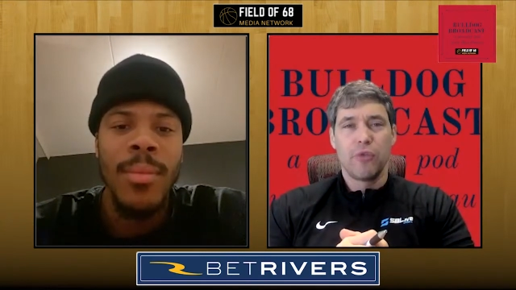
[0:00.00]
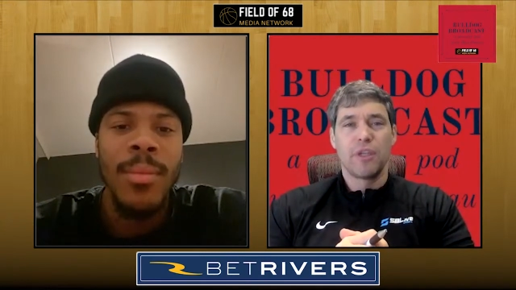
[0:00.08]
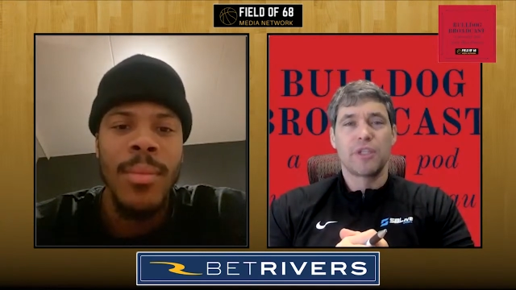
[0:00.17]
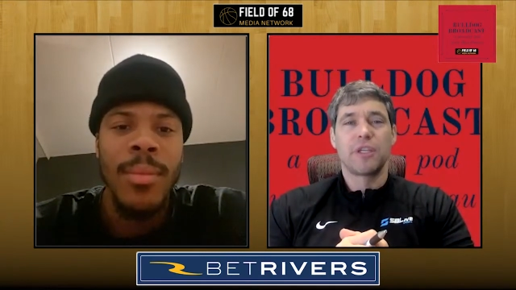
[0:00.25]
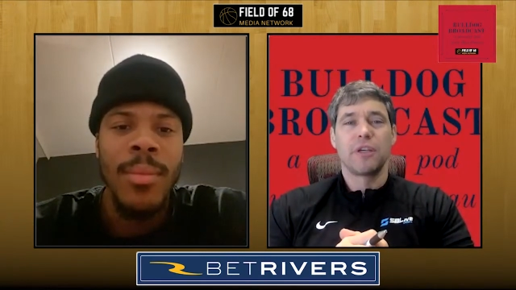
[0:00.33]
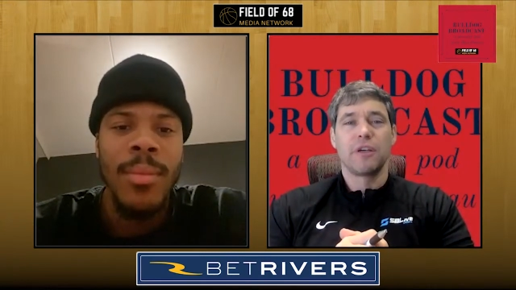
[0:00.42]

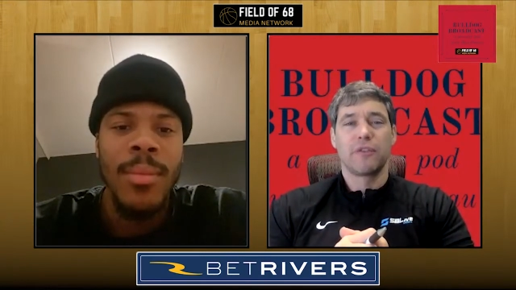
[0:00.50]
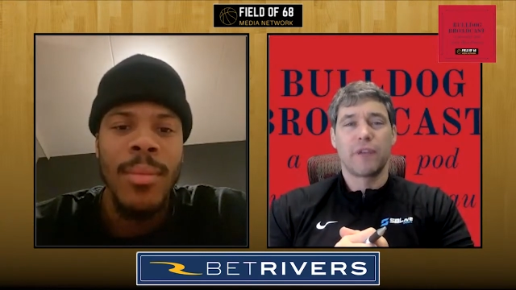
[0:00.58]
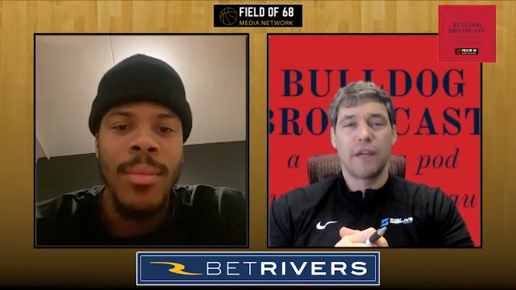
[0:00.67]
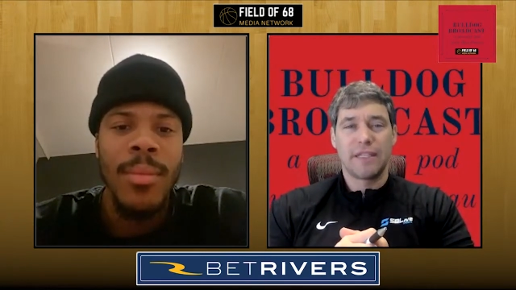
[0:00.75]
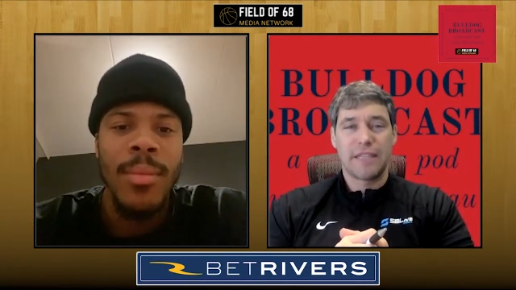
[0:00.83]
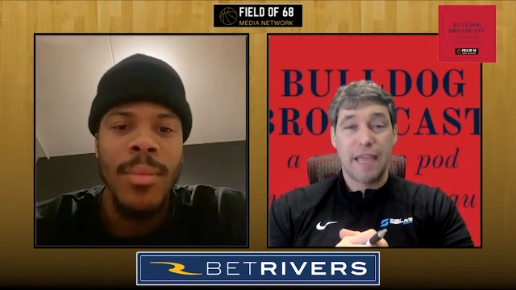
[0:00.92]
Speaker 1: this year if
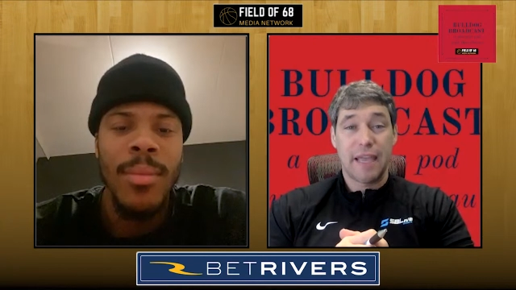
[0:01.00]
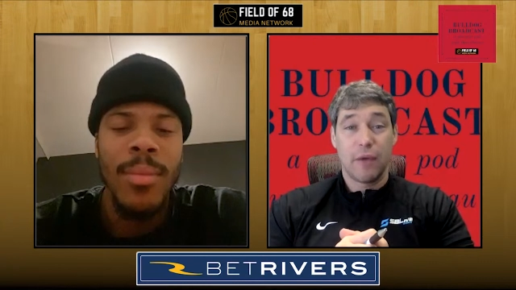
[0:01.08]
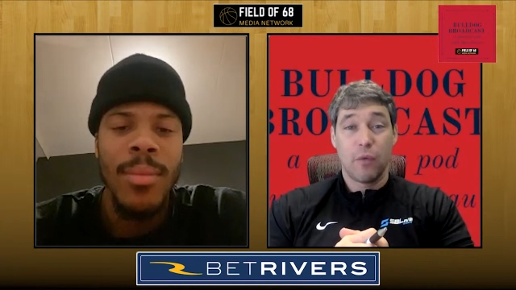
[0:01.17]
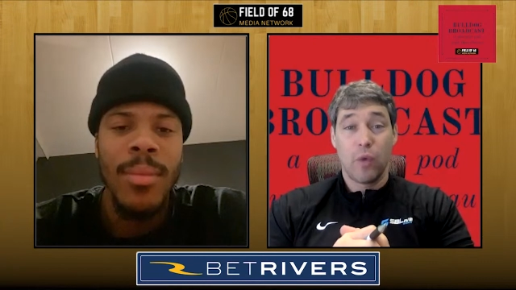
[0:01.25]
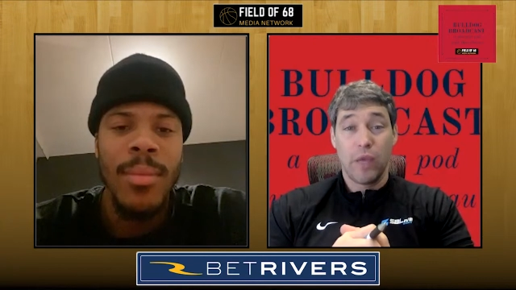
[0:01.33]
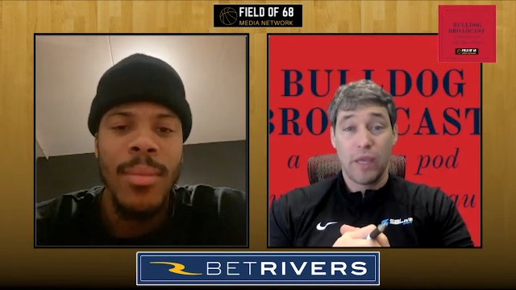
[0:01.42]

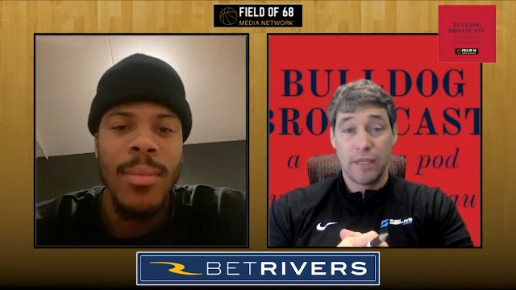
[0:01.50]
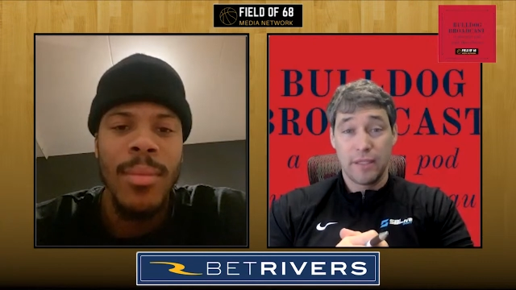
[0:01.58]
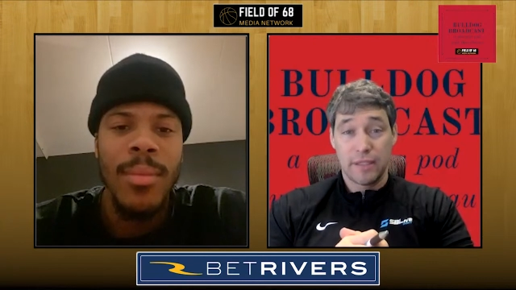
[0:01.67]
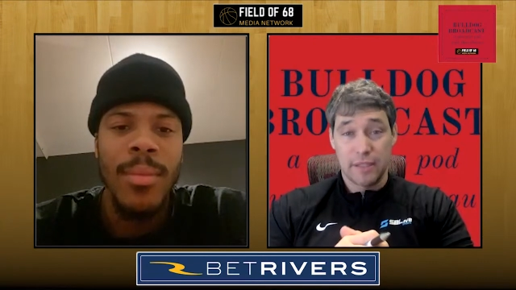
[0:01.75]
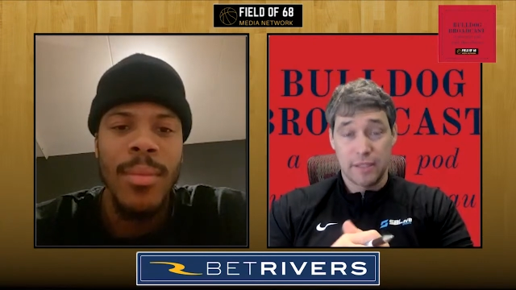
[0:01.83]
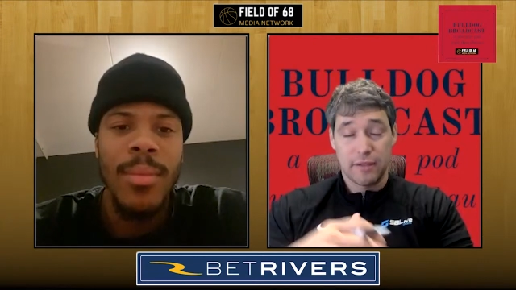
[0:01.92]
Gonzaga
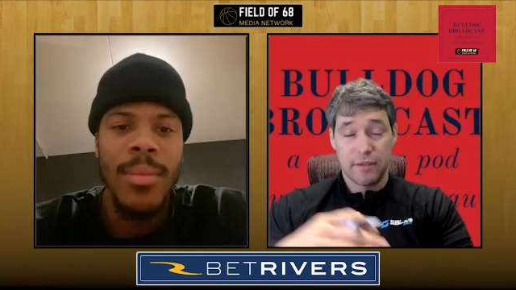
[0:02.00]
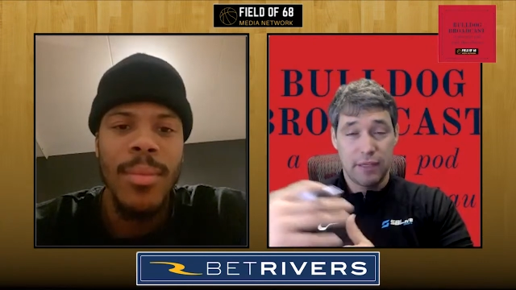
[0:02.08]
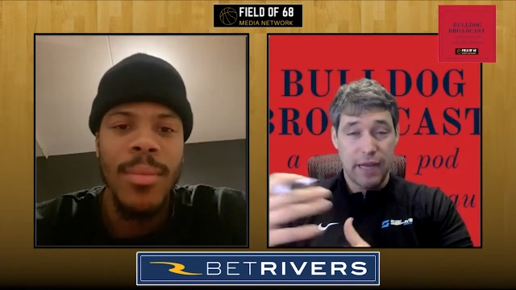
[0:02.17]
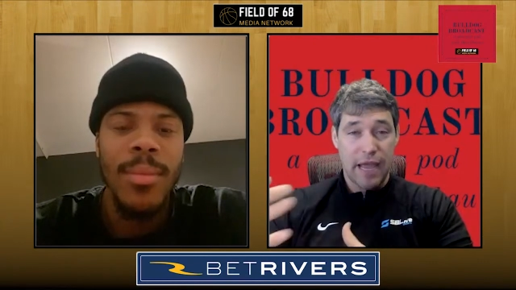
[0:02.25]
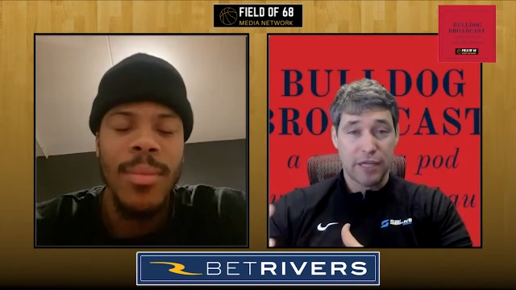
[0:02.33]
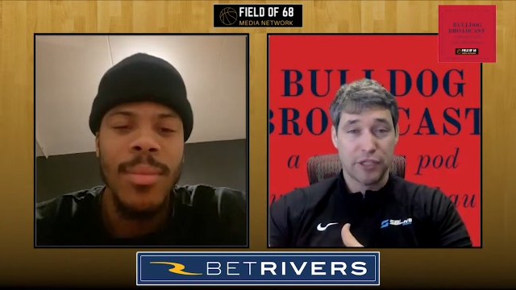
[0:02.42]
wins the
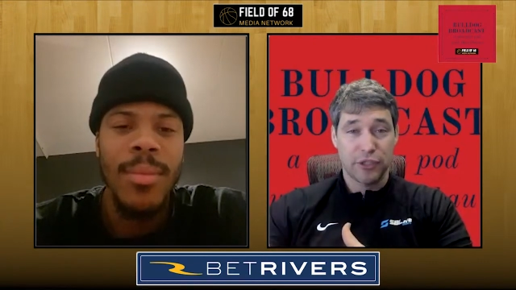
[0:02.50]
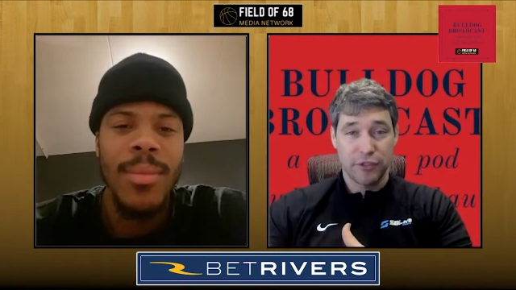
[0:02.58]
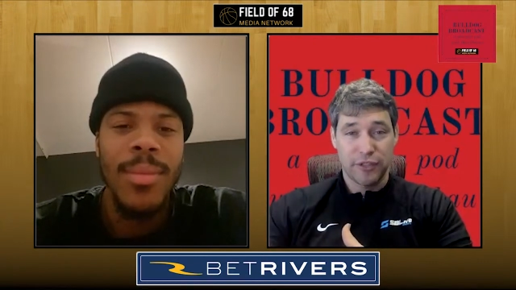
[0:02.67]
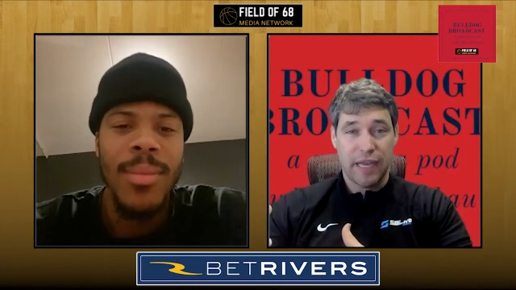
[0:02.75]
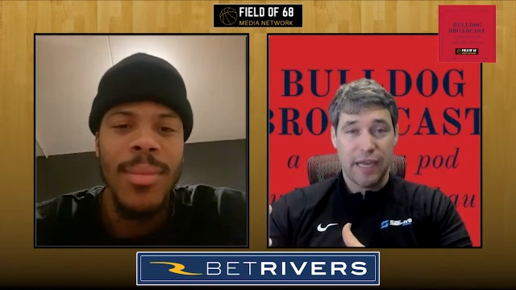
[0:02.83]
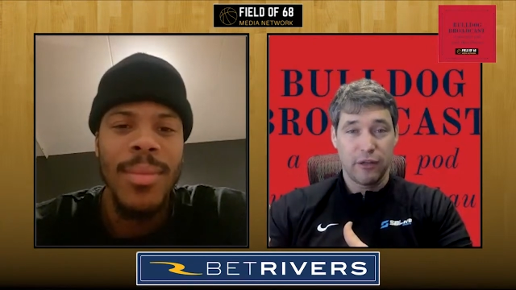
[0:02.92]

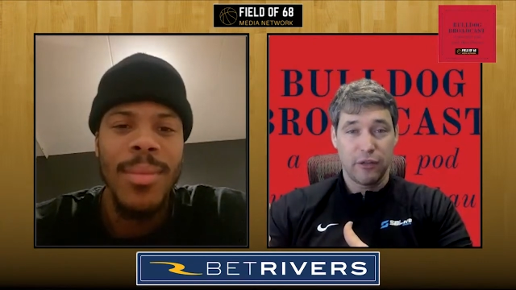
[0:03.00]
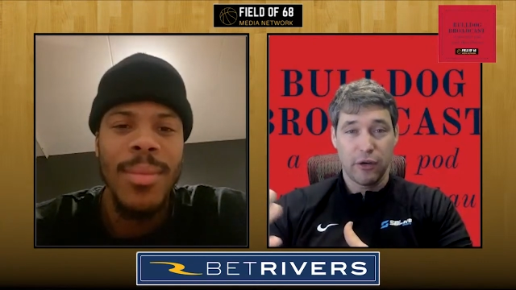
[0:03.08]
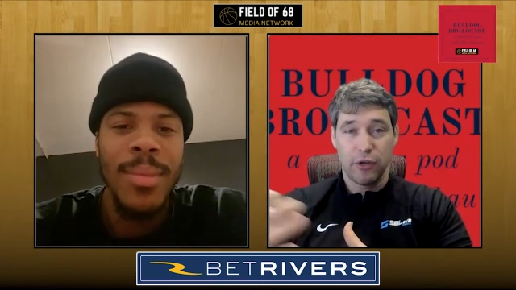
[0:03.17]
national title?